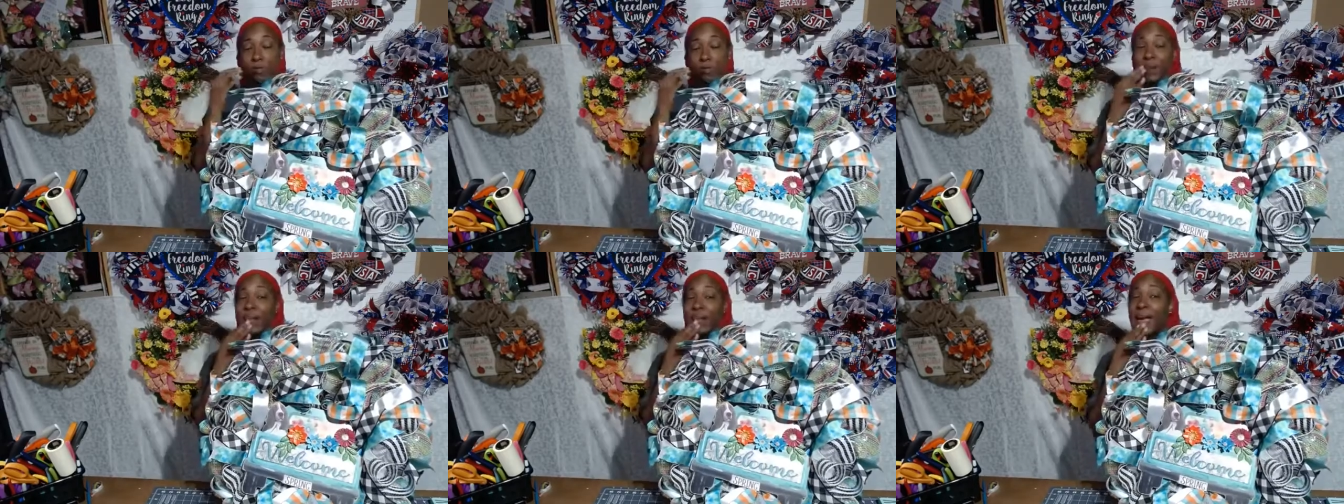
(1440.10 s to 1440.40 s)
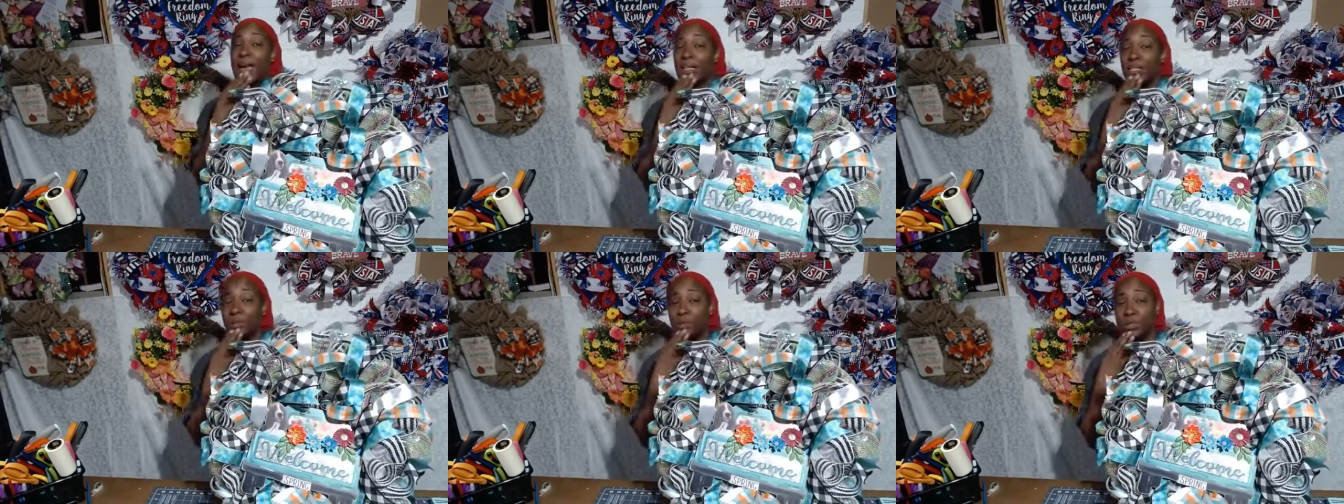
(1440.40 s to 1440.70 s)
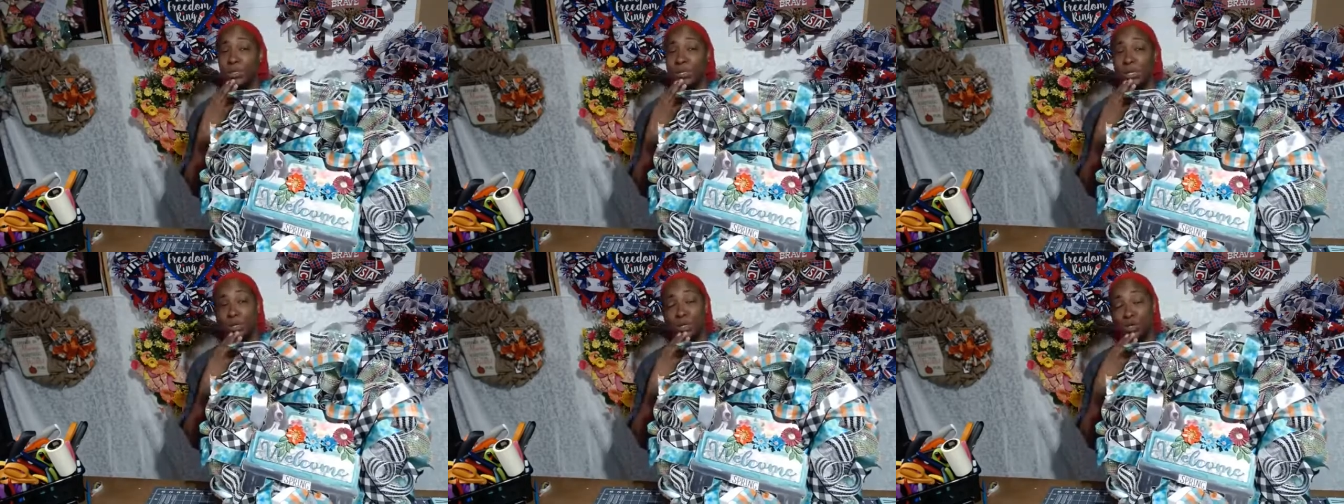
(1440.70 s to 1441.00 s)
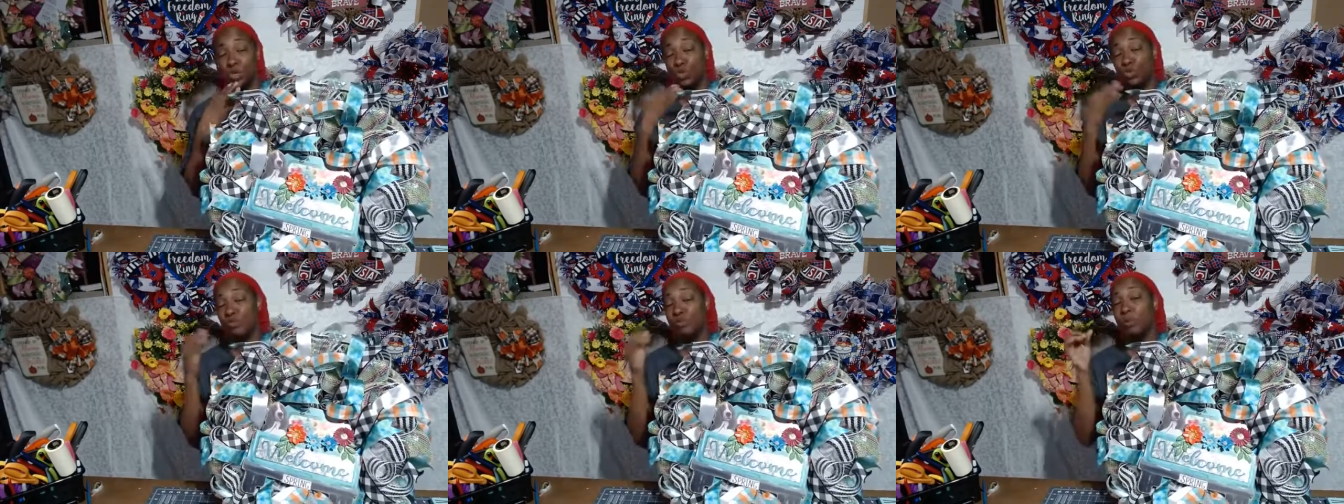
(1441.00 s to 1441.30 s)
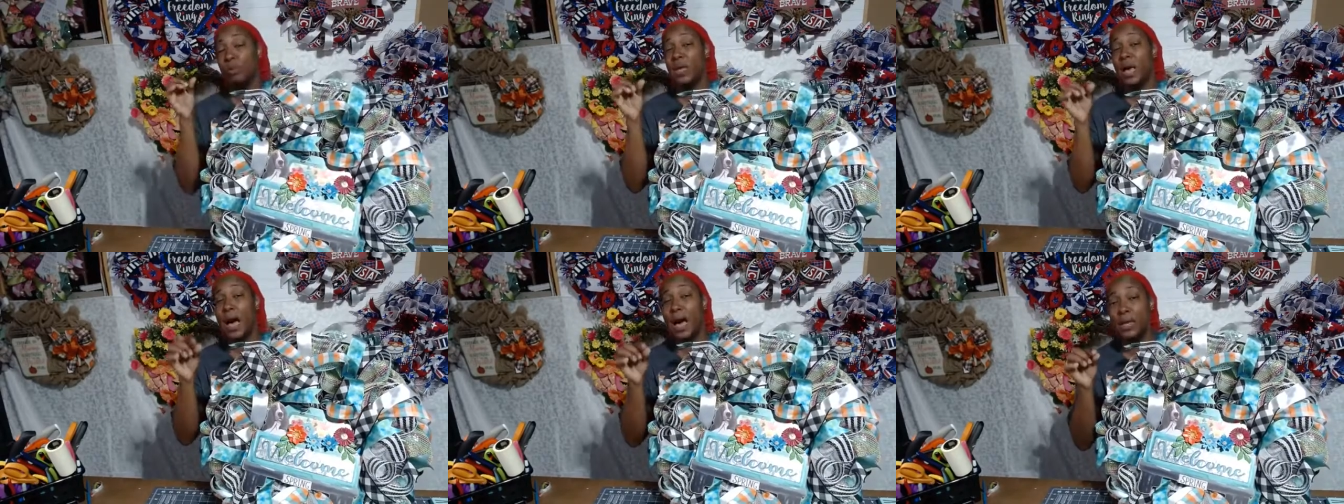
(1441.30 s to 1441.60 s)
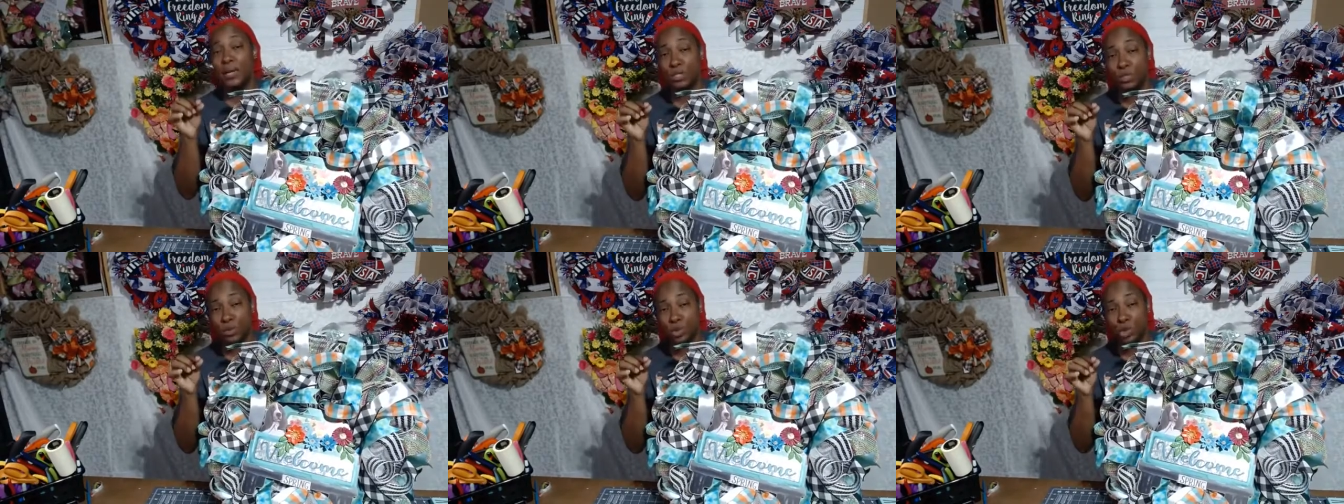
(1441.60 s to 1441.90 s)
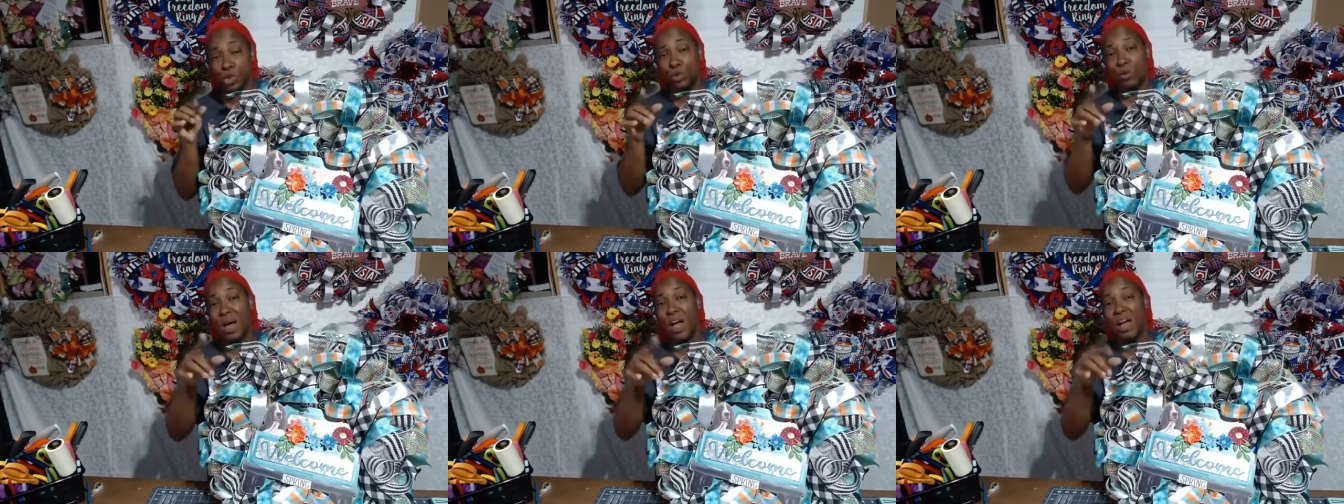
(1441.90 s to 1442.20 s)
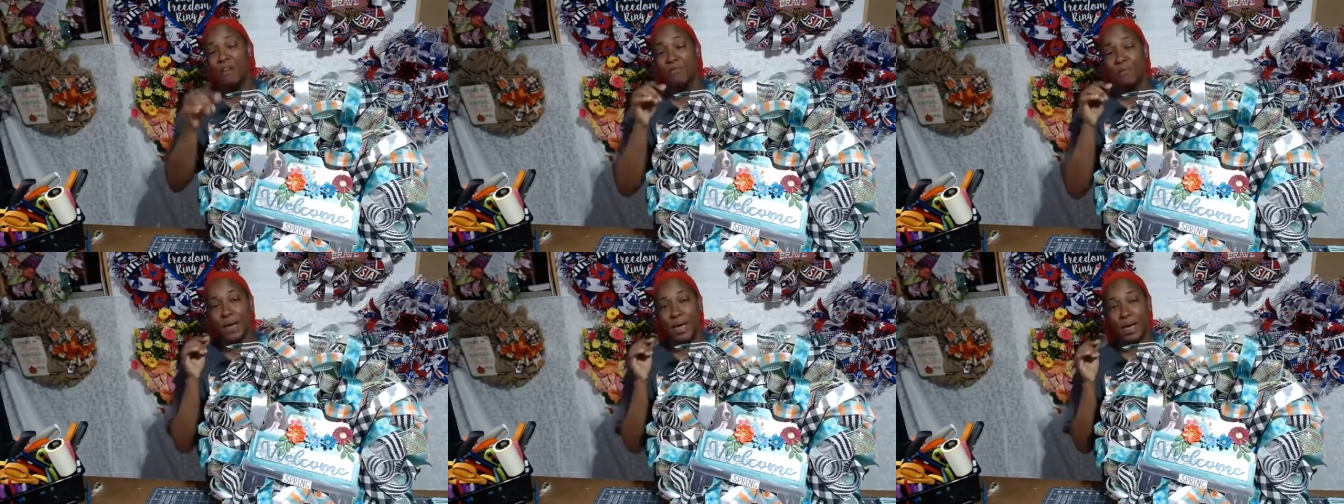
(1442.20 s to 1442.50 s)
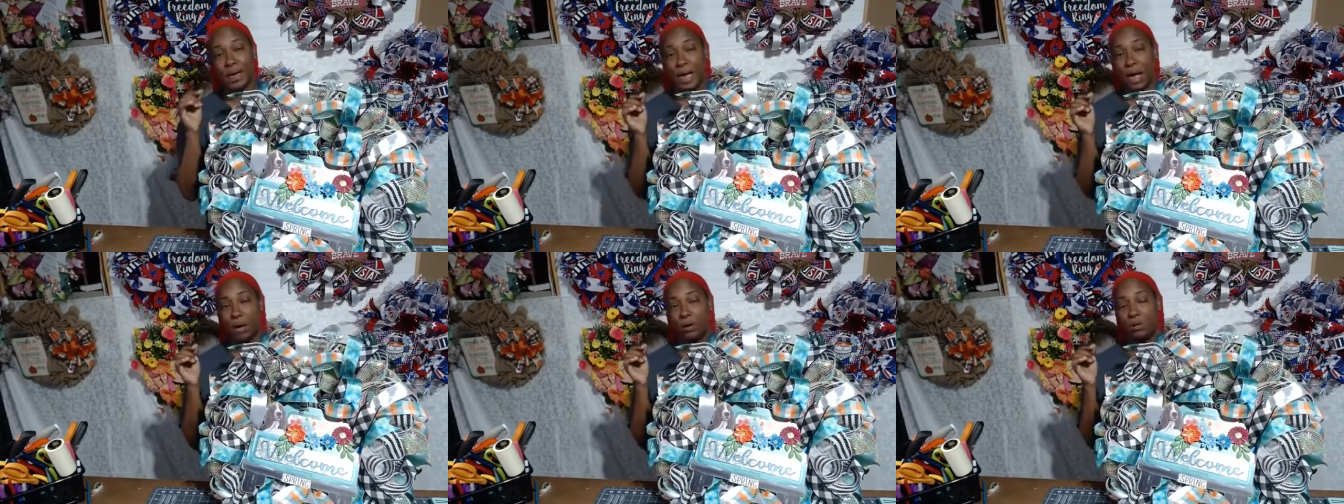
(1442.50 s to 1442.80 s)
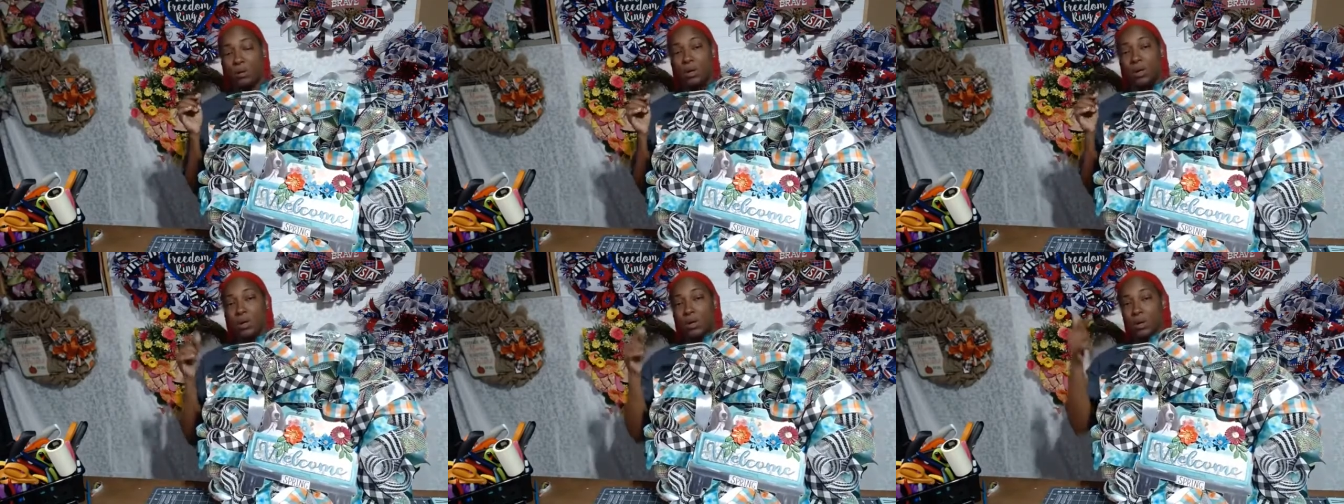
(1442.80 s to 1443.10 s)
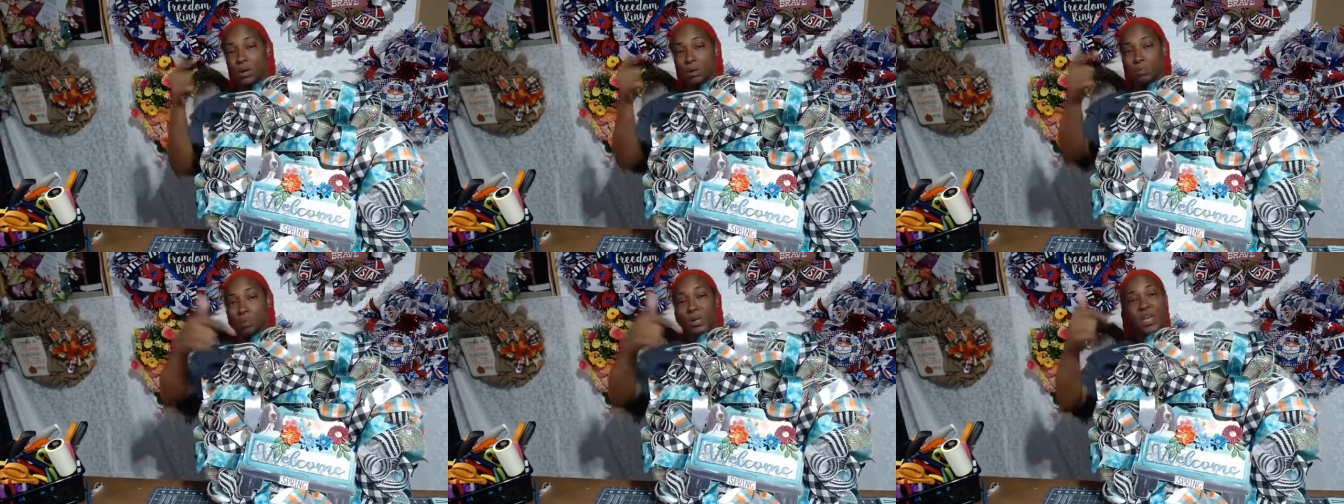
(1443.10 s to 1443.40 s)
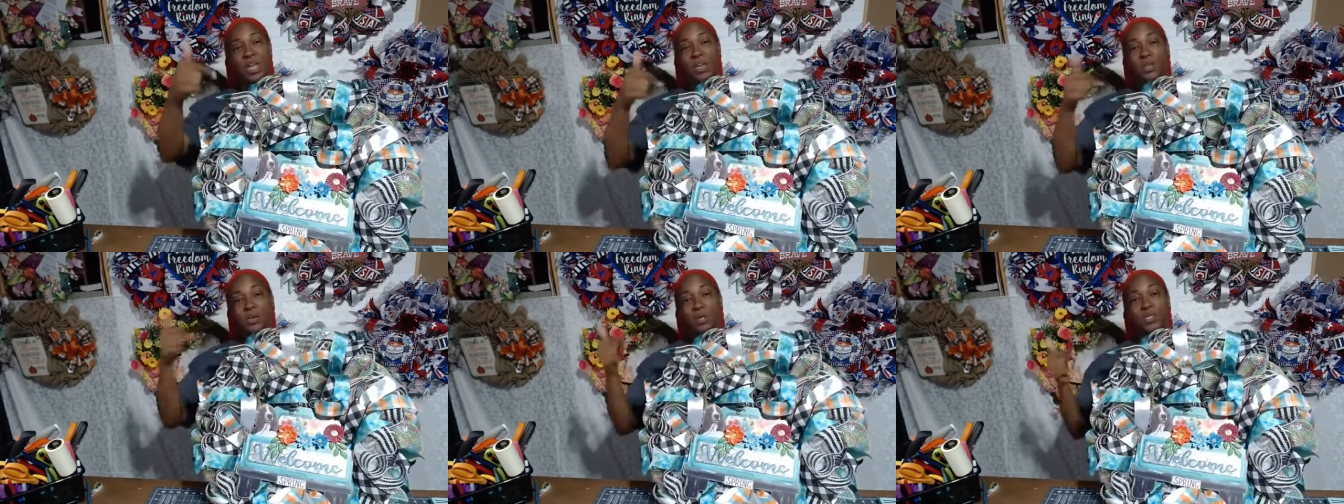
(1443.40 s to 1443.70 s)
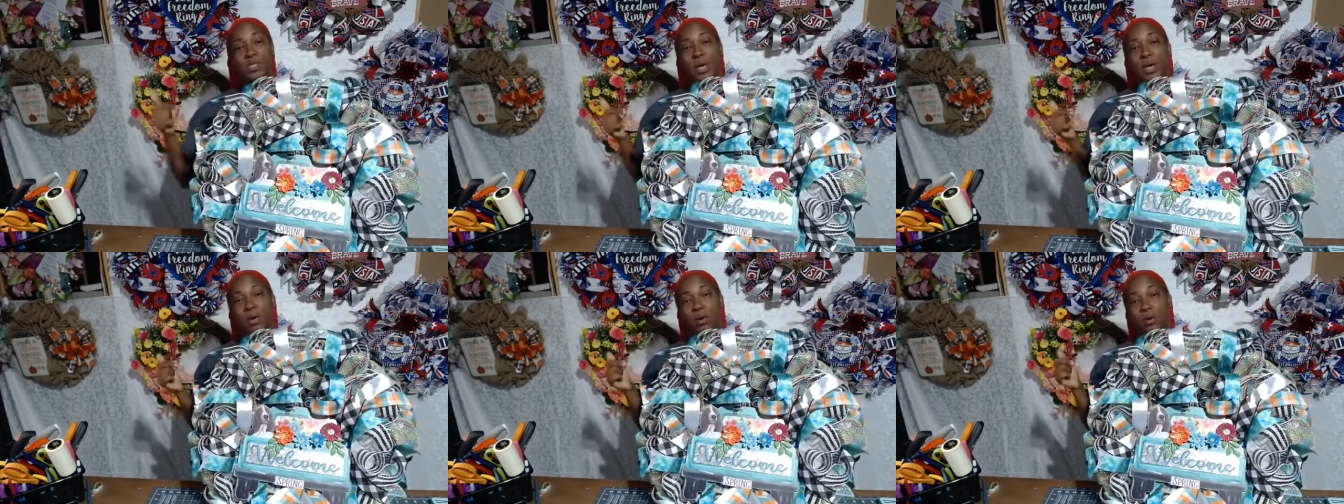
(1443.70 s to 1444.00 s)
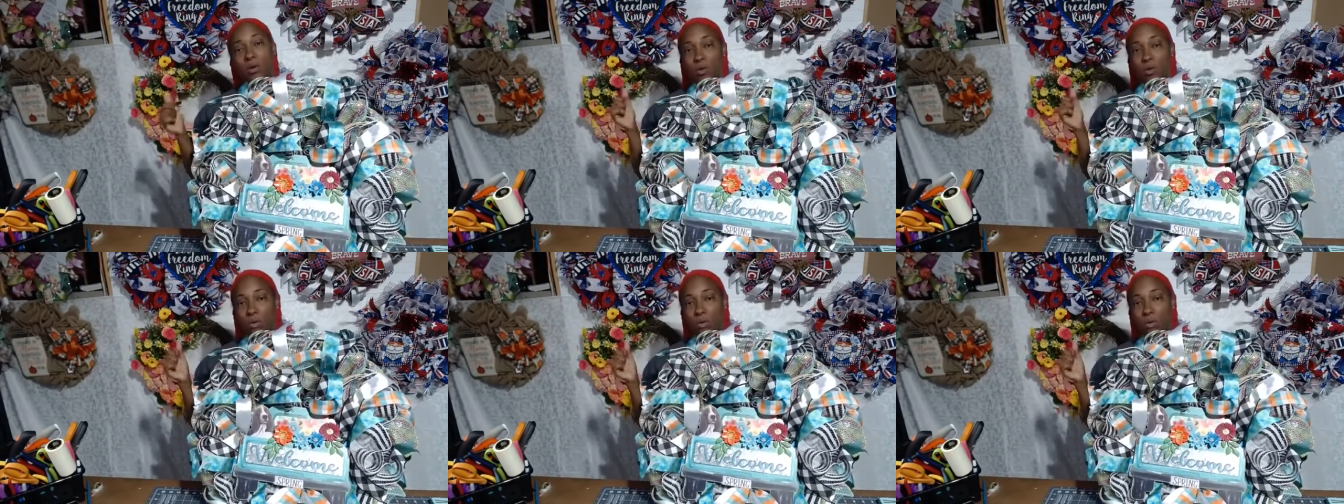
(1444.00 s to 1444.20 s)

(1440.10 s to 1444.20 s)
And actually, tell the truth, to be honest with you, I ran out. But can you tell?